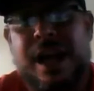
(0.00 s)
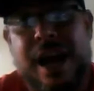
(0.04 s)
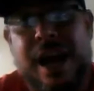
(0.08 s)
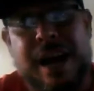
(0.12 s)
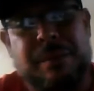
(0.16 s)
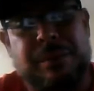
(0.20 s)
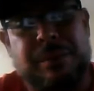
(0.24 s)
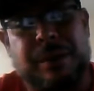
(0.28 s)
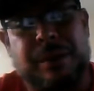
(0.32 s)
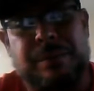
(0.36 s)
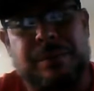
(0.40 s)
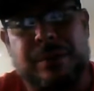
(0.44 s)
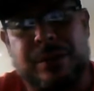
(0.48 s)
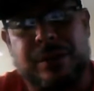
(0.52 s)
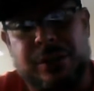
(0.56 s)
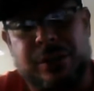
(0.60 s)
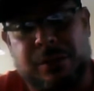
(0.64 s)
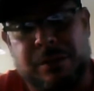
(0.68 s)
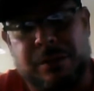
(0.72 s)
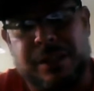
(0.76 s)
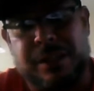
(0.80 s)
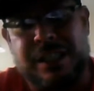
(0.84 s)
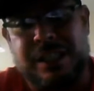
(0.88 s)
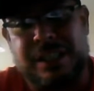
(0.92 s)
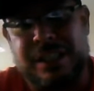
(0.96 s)
Hi people,
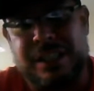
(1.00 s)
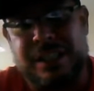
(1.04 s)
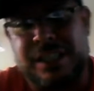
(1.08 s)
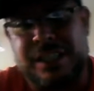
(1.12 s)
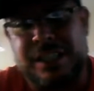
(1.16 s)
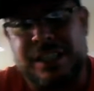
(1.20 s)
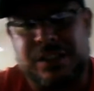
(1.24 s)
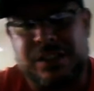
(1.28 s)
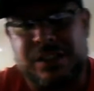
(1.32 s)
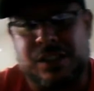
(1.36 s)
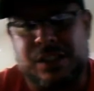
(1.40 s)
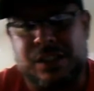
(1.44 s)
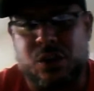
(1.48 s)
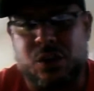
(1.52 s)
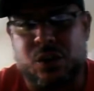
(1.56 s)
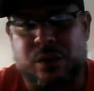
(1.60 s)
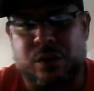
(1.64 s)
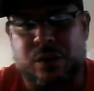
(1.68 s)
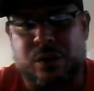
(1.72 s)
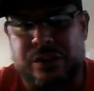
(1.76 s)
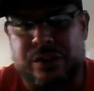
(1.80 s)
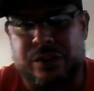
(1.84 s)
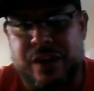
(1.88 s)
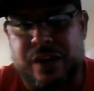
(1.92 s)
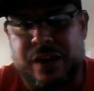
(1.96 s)
it's me, Easy,
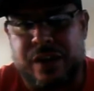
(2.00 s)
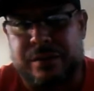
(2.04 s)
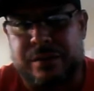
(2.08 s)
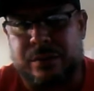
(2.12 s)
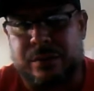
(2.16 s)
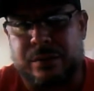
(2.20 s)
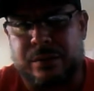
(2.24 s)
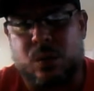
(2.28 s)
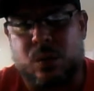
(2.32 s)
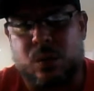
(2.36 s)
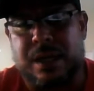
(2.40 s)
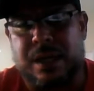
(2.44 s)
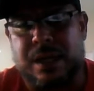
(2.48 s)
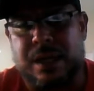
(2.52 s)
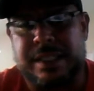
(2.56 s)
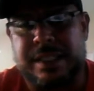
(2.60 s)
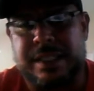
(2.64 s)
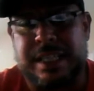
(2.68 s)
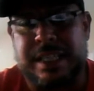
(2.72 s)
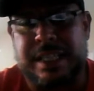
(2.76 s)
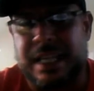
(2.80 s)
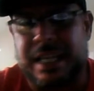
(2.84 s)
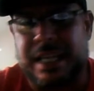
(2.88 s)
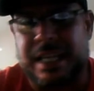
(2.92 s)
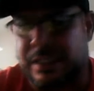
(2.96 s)
Uber driver, once
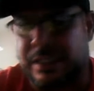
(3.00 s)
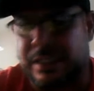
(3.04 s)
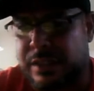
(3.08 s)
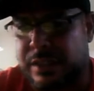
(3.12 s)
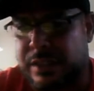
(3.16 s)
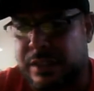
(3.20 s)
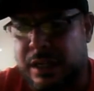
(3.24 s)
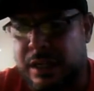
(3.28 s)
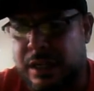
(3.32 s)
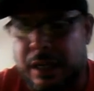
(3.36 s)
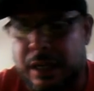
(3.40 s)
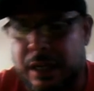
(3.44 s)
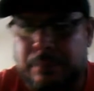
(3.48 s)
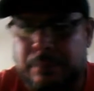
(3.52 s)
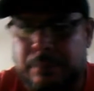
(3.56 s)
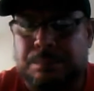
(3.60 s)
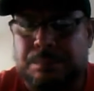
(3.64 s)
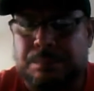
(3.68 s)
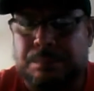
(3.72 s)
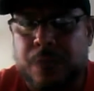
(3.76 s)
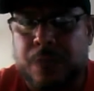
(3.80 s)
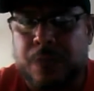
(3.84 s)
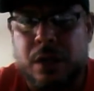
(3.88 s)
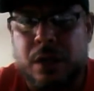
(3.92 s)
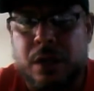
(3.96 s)
again.
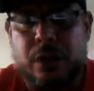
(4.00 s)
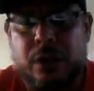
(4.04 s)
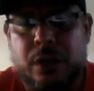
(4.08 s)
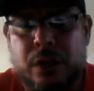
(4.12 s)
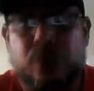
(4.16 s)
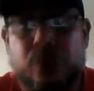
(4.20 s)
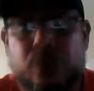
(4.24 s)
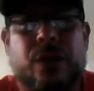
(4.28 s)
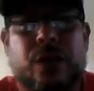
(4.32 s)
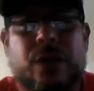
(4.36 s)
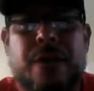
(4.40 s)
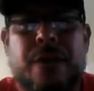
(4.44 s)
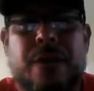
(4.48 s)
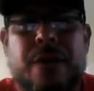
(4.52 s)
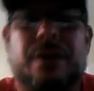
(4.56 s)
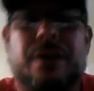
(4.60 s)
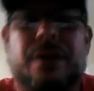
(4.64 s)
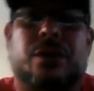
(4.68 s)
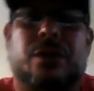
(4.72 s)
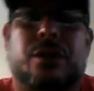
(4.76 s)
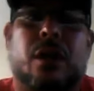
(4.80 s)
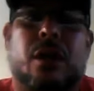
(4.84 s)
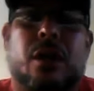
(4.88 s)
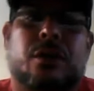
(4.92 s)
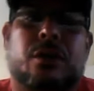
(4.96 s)
Um, today I
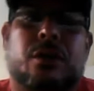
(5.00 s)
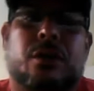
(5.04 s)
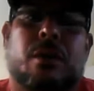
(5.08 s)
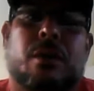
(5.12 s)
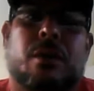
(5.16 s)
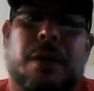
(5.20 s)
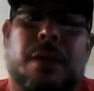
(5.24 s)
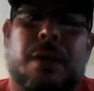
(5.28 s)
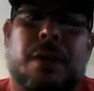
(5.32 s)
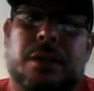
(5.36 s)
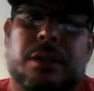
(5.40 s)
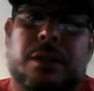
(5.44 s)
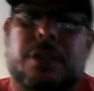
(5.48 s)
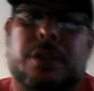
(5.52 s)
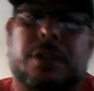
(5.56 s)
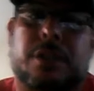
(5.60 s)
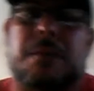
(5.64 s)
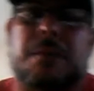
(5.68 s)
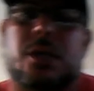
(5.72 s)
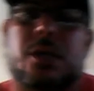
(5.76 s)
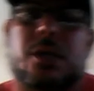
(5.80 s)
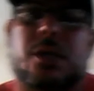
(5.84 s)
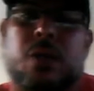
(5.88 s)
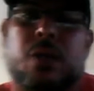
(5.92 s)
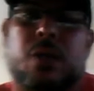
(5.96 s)
want to talk to you about this
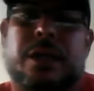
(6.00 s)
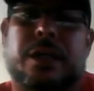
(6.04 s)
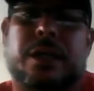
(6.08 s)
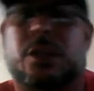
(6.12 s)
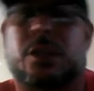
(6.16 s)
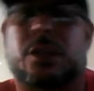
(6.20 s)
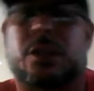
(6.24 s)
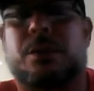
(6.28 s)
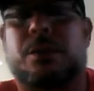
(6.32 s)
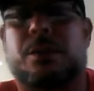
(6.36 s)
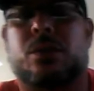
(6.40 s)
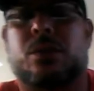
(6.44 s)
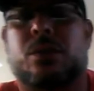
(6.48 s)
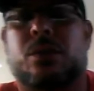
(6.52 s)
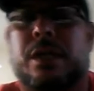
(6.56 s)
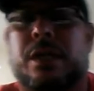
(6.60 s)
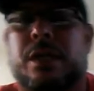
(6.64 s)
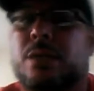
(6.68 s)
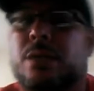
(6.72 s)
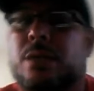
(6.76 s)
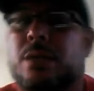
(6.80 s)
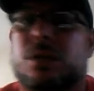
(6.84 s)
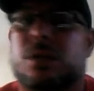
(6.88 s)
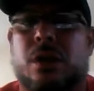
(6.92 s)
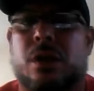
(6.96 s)
past weekend. This past
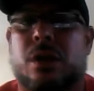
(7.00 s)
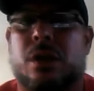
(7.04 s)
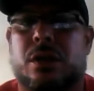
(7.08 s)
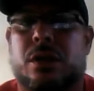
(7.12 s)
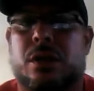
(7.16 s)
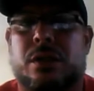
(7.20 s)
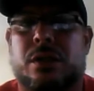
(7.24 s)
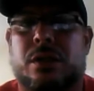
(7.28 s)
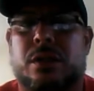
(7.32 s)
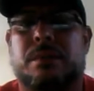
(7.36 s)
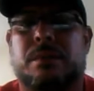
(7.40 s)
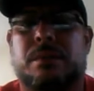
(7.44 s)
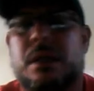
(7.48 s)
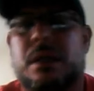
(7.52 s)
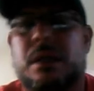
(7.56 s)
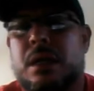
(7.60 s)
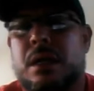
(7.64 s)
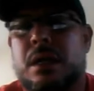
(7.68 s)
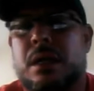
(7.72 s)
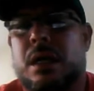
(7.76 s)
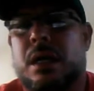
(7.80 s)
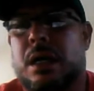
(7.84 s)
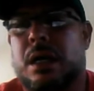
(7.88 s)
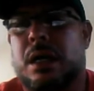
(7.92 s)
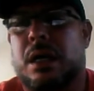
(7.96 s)
weekend, it was awesome.
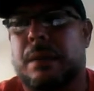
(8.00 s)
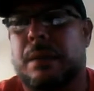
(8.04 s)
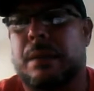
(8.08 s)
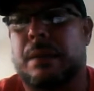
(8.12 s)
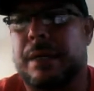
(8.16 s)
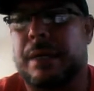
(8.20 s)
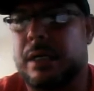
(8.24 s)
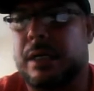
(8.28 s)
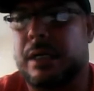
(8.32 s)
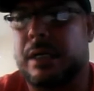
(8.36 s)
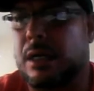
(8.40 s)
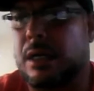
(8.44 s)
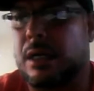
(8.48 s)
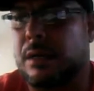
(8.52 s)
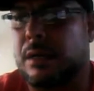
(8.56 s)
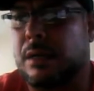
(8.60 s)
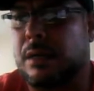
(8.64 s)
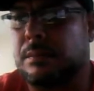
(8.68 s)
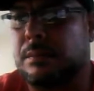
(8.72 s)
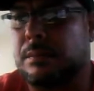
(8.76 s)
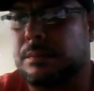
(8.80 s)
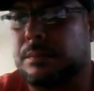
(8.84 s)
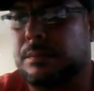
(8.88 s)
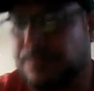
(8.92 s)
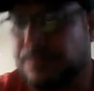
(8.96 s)
I mean,
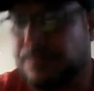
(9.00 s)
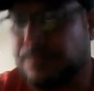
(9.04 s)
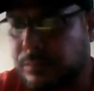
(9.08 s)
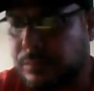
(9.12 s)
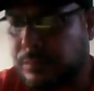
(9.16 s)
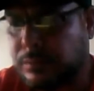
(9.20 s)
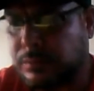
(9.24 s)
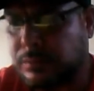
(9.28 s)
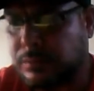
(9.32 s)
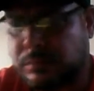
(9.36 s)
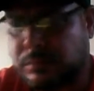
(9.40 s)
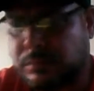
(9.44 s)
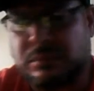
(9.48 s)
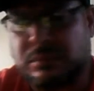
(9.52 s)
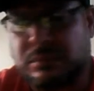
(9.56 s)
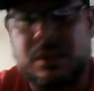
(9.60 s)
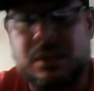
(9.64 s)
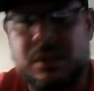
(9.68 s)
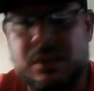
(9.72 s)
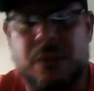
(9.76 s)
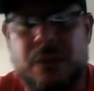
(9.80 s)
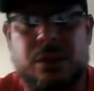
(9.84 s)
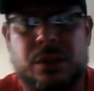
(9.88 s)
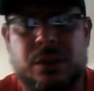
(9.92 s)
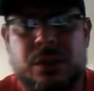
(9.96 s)
um,
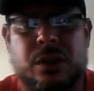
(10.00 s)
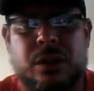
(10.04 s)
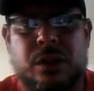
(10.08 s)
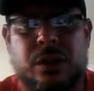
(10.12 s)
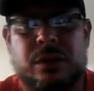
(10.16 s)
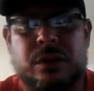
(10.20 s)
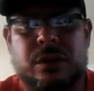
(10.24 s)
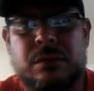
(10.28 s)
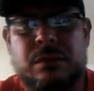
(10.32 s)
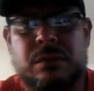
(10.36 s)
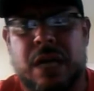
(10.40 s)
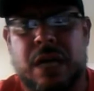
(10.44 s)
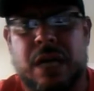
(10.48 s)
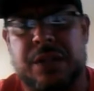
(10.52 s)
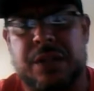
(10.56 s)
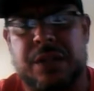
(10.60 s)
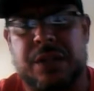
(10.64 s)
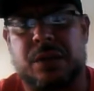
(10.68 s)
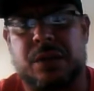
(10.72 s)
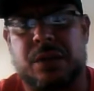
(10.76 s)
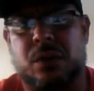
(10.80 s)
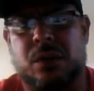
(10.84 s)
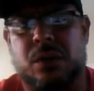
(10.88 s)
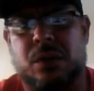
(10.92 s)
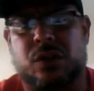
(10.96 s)
it was good. I
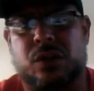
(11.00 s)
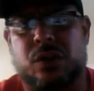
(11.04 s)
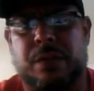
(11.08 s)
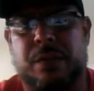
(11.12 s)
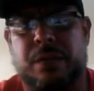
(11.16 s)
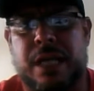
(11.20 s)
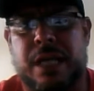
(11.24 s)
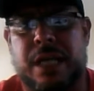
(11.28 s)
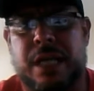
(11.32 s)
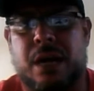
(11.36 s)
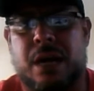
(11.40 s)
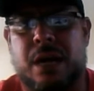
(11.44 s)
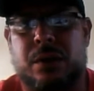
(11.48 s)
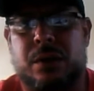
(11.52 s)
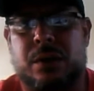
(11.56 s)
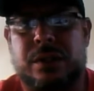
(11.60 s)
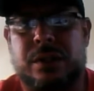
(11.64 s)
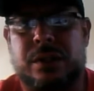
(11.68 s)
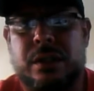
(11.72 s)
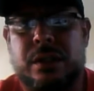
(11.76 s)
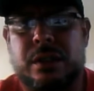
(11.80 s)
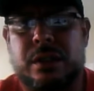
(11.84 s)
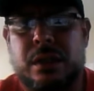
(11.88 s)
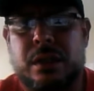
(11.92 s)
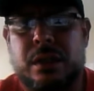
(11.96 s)
didn't work too many
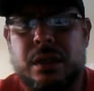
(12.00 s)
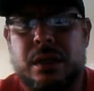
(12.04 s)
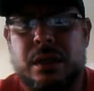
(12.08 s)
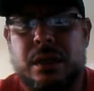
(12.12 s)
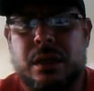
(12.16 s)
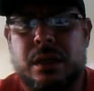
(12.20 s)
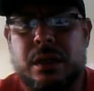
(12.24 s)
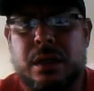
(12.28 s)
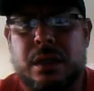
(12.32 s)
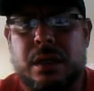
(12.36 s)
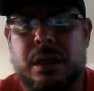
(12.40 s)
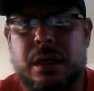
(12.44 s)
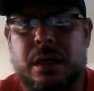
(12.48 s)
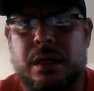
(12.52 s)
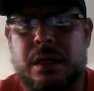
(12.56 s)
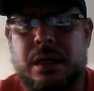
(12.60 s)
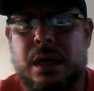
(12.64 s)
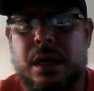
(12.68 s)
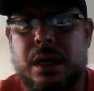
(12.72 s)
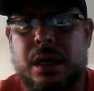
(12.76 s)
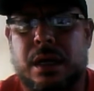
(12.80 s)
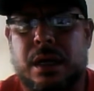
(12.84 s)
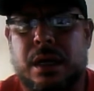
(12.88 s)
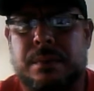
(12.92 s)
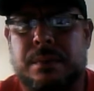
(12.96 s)
hours, and
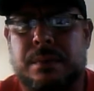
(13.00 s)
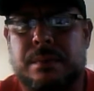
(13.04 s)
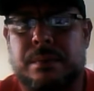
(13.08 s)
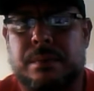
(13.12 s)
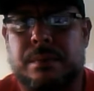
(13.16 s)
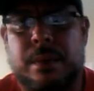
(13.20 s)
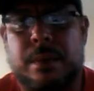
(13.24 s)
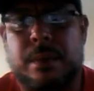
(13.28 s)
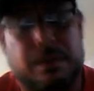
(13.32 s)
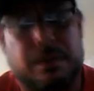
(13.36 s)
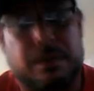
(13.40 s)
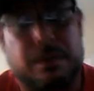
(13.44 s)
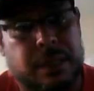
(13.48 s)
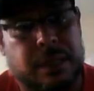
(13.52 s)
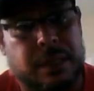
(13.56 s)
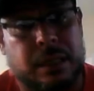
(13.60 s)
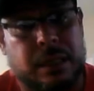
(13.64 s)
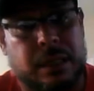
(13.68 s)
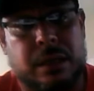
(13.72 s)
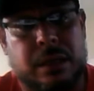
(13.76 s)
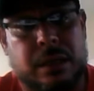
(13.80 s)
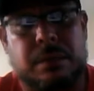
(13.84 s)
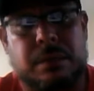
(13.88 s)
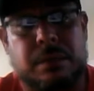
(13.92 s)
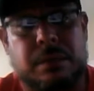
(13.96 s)
um, make a
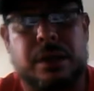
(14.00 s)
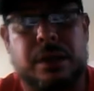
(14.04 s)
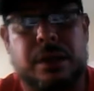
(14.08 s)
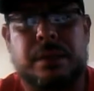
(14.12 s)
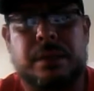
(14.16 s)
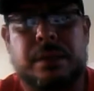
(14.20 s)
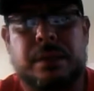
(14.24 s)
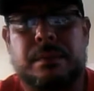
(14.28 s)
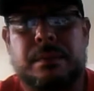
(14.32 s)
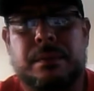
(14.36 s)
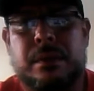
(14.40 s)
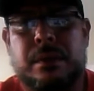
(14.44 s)
lot of money.